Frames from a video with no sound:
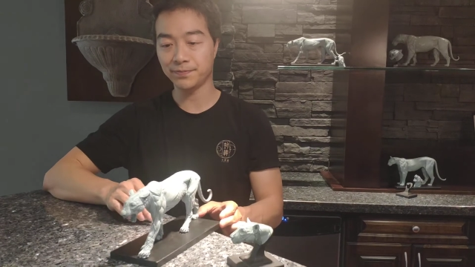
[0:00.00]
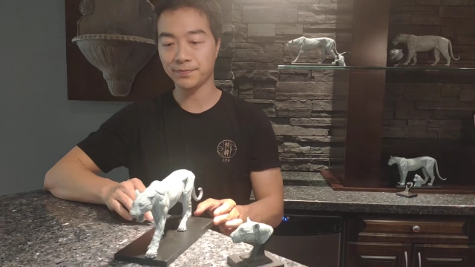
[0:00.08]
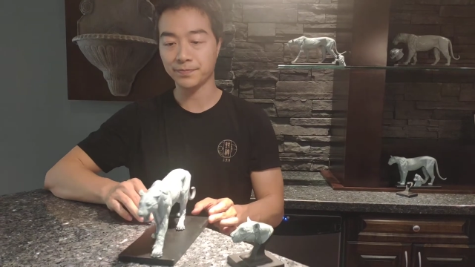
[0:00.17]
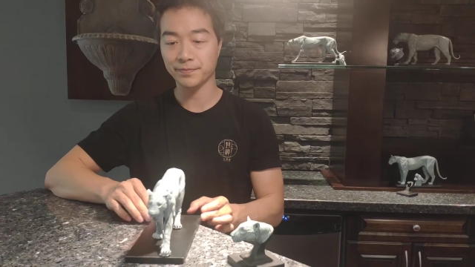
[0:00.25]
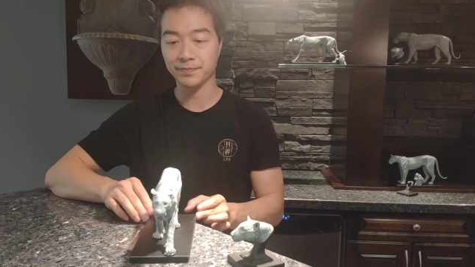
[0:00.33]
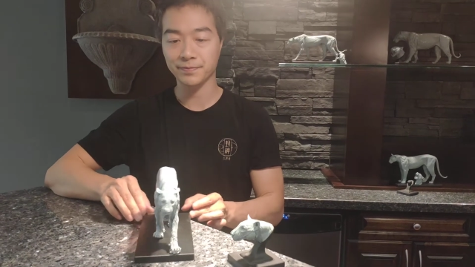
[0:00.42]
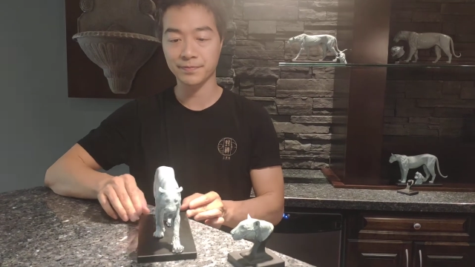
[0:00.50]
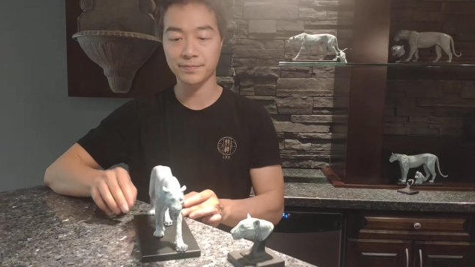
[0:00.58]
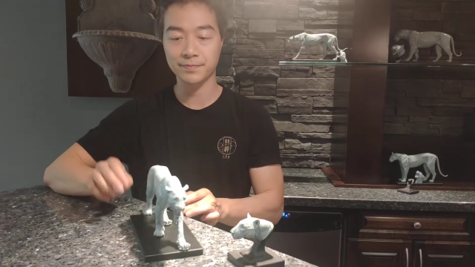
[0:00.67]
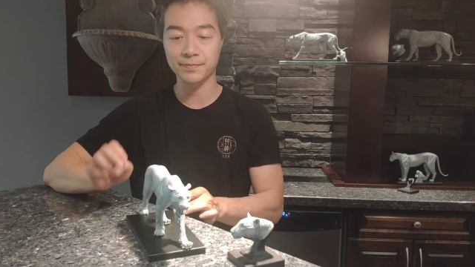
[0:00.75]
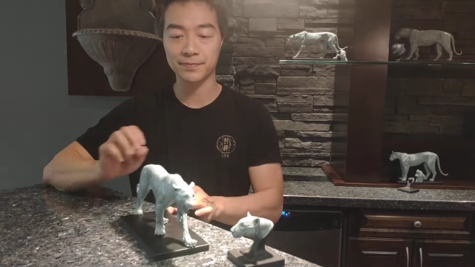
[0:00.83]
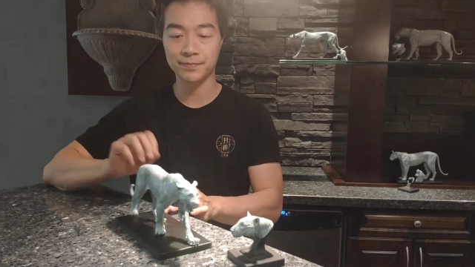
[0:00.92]

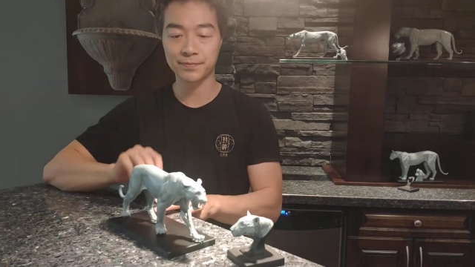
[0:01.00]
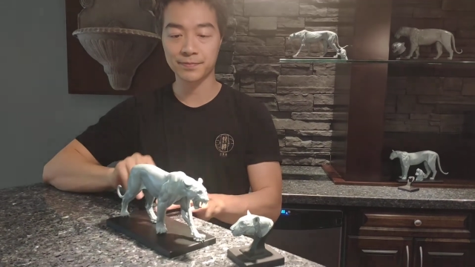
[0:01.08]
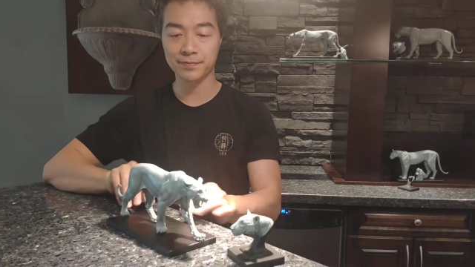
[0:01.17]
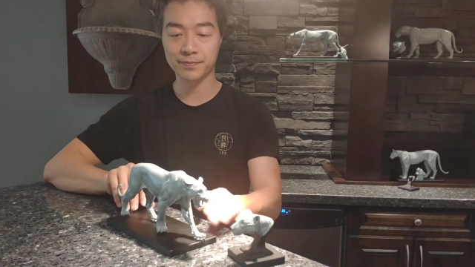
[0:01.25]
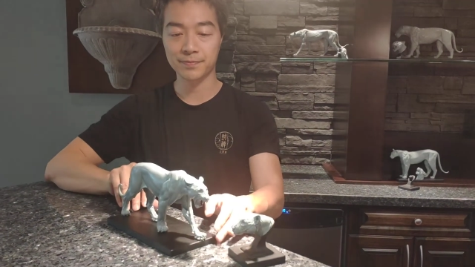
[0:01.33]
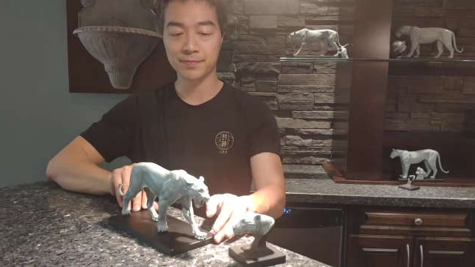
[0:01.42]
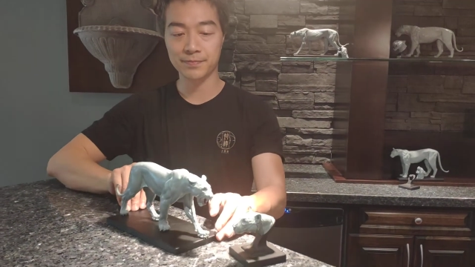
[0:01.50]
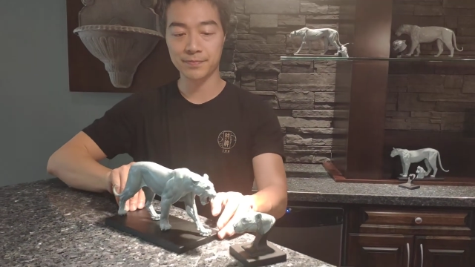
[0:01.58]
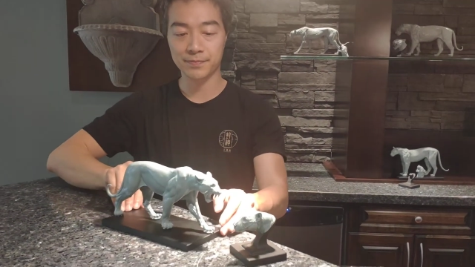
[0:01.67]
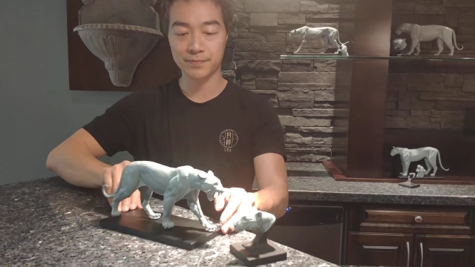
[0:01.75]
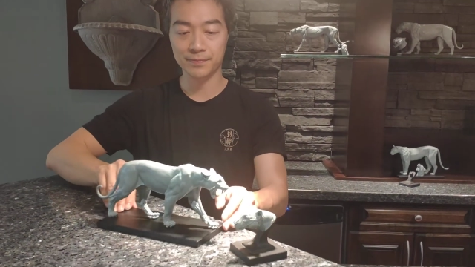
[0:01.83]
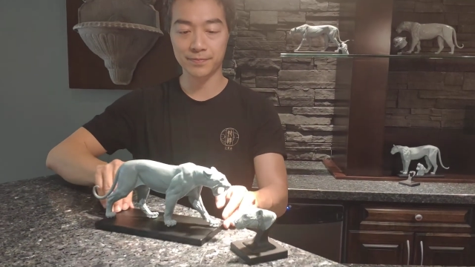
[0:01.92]

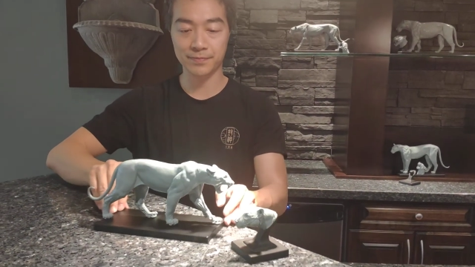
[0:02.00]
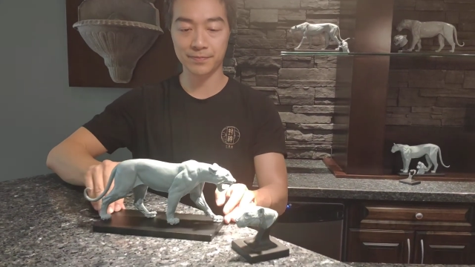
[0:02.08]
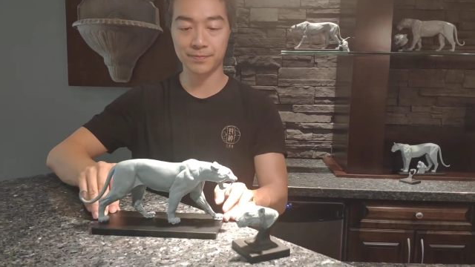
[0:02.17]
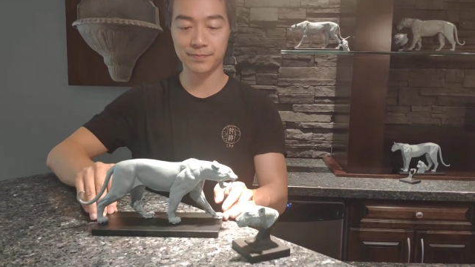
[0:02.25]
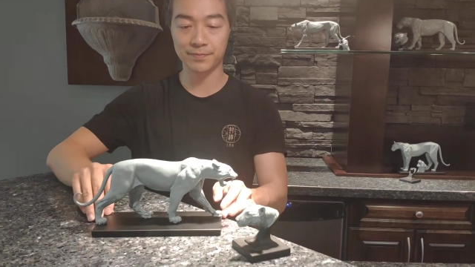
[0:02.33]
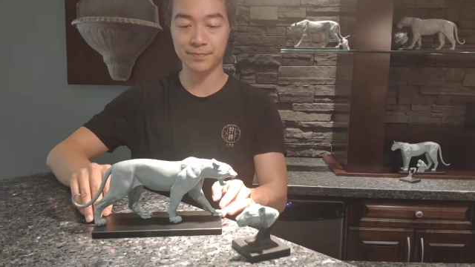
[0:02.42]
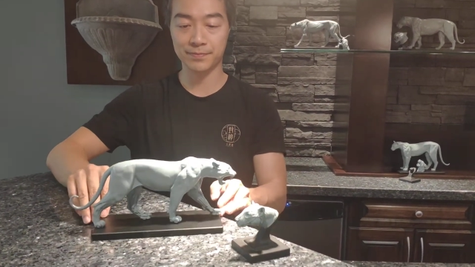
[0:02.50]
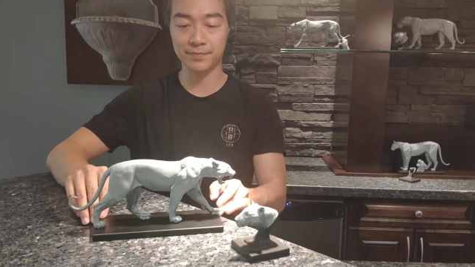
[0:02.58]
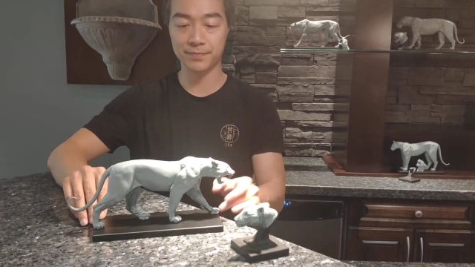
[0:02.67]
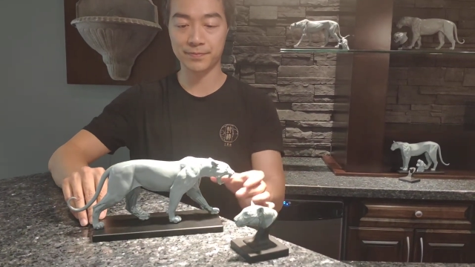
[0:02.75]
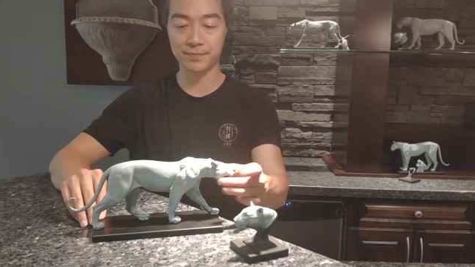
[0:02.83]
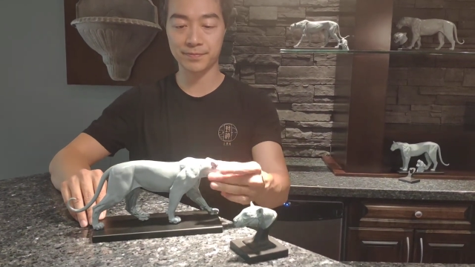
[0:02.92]

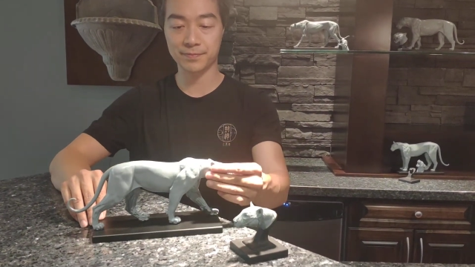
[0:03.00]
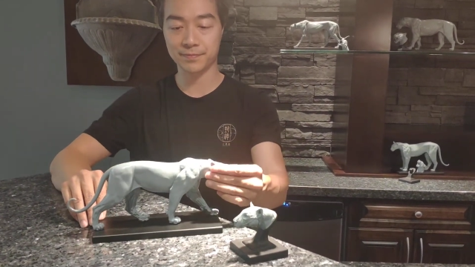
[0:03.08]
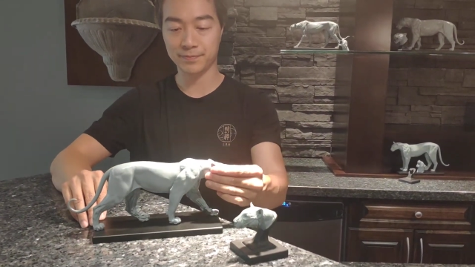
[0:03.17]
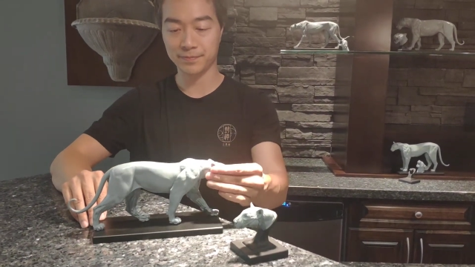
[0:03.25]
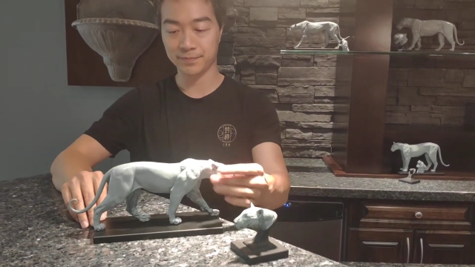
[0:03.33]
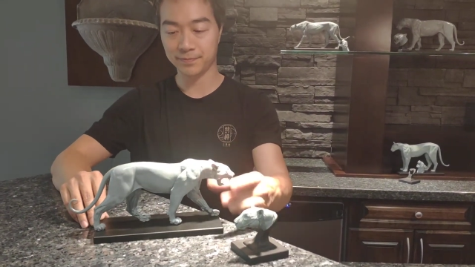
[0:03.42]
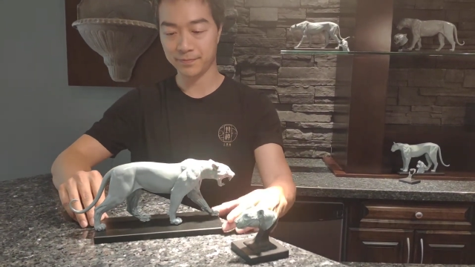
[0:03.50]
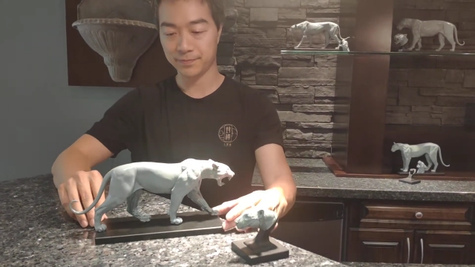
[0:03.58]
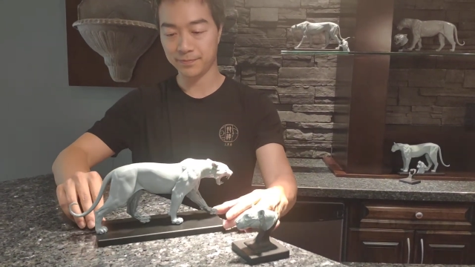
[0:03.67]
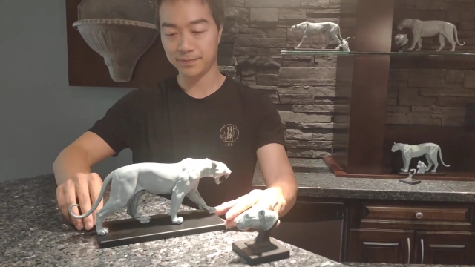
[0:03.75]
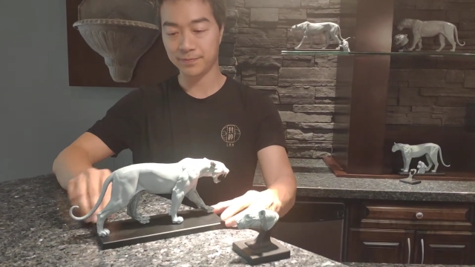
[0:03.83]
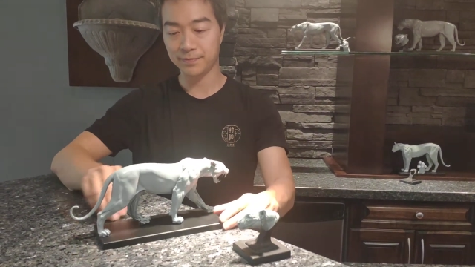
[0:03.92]

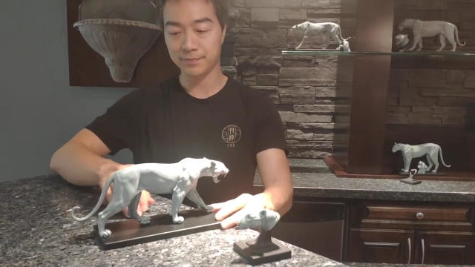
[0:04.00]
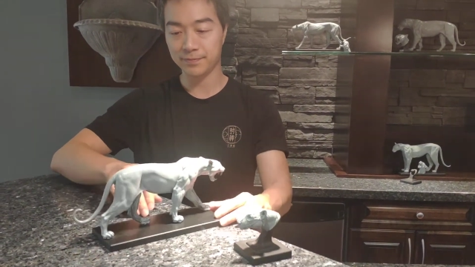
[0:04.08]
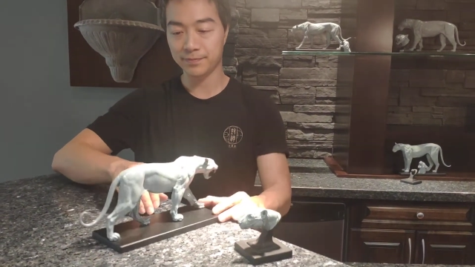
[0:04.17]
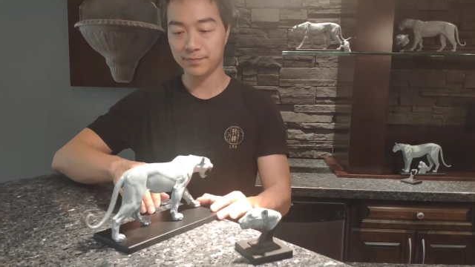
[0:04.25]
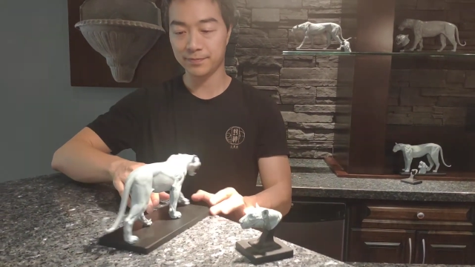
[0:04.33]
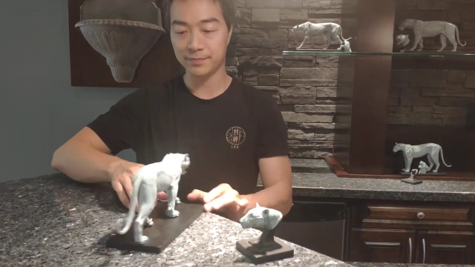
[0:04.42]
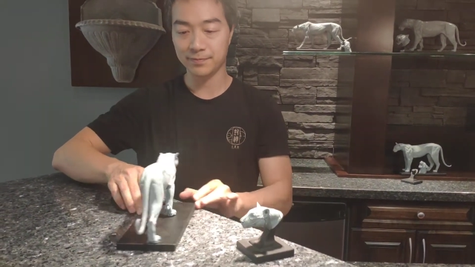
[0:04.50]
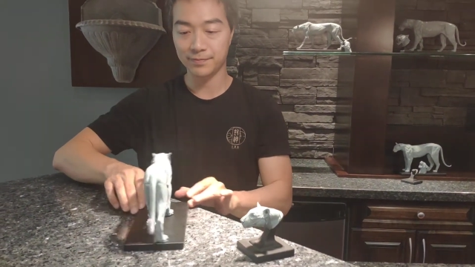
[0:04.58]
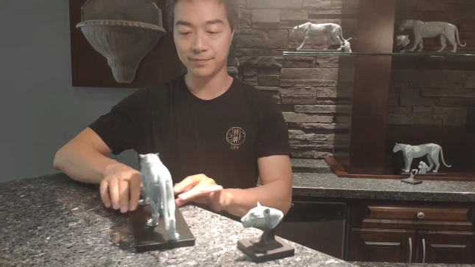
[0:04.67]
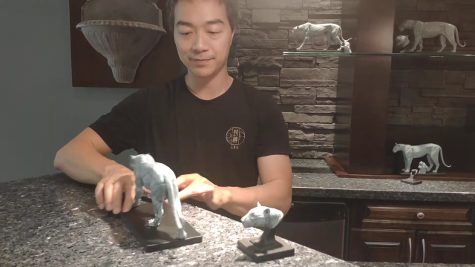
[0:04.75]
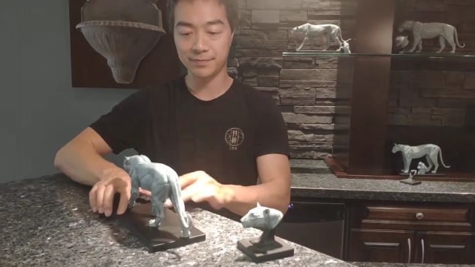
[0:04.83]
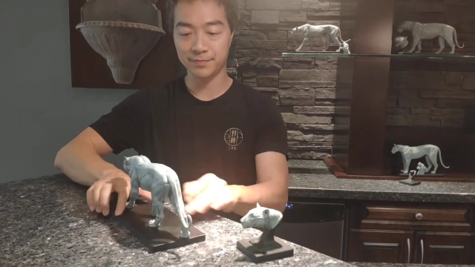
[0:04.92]

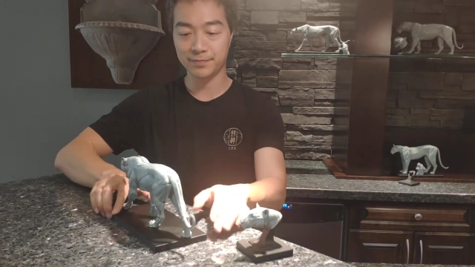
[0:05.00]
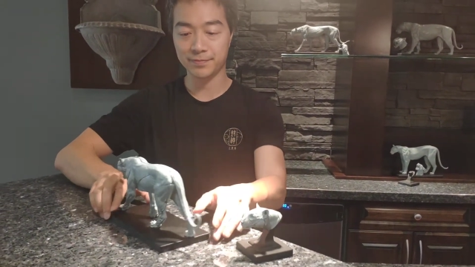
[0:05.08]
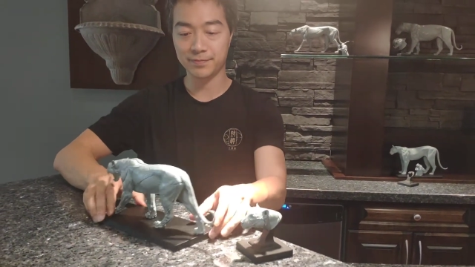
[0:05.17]
Nothing is said.